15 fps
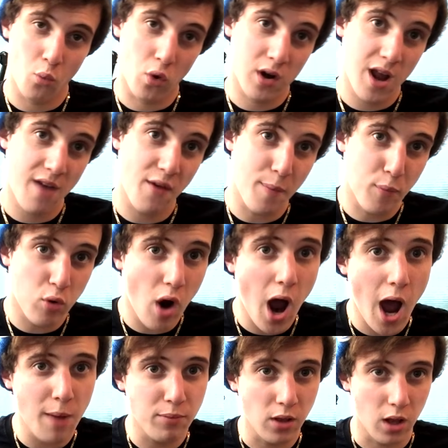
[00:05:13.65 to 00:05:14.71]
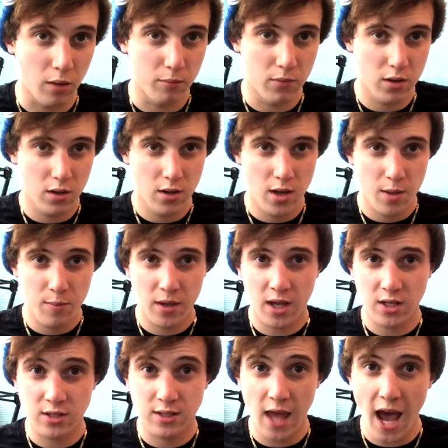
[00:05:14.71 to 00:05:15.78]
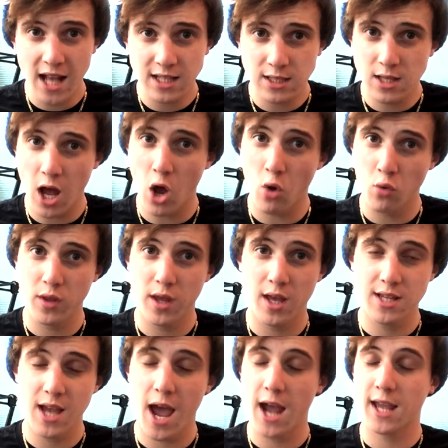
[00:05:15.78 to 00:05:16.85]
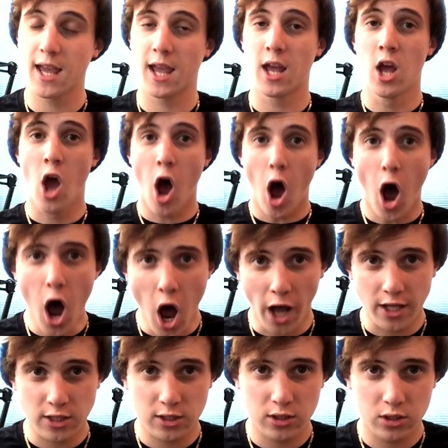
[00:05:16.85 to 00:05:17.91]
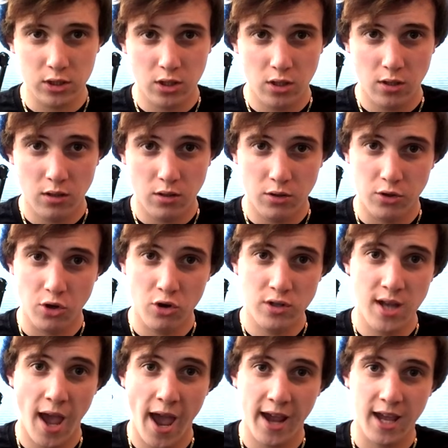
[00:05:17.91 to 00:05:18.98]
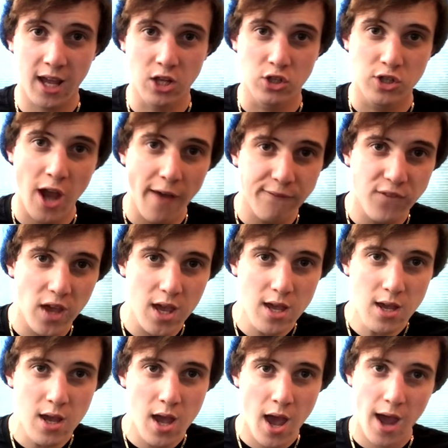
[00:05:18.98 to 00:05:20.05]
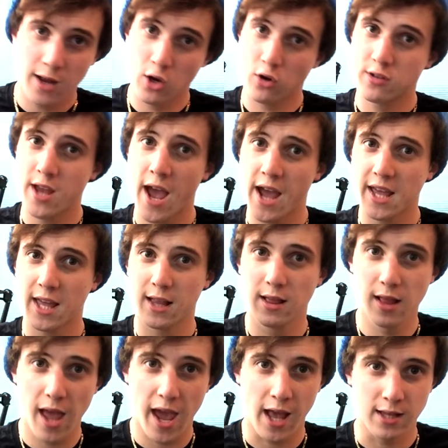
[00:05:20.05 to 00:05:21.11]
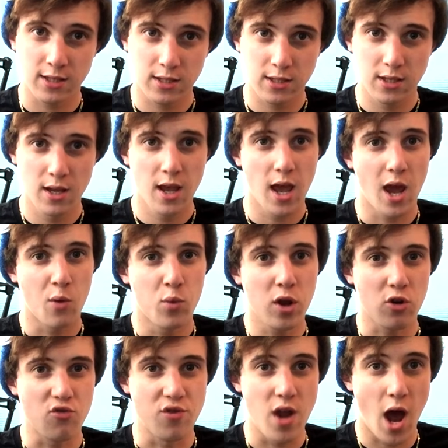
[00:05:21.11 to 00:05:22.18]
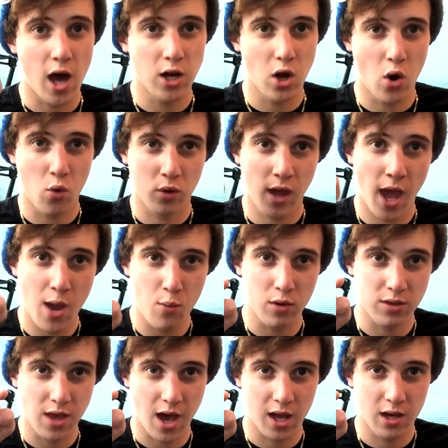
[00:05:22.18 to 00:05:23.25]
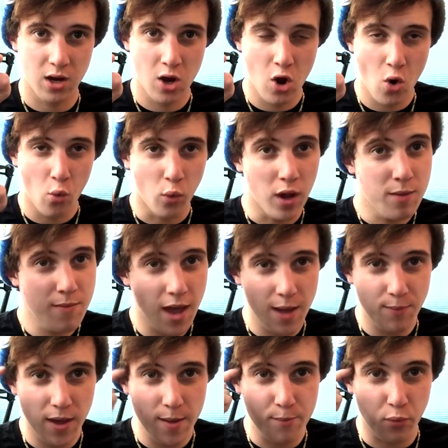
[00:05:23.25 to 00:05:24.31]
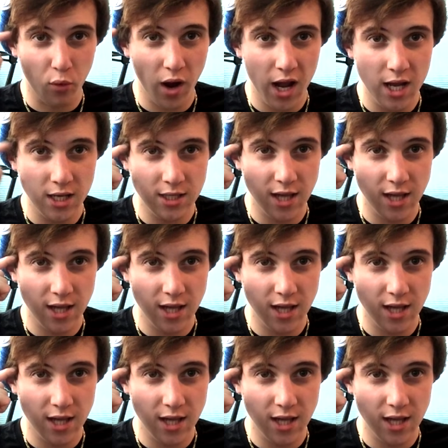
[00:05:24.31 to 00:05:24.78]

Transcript: we're going to have a problem because that's not only attacking us, you're attacking Jeffy and you're attacking Lance. And we are not okay with that. We may be brain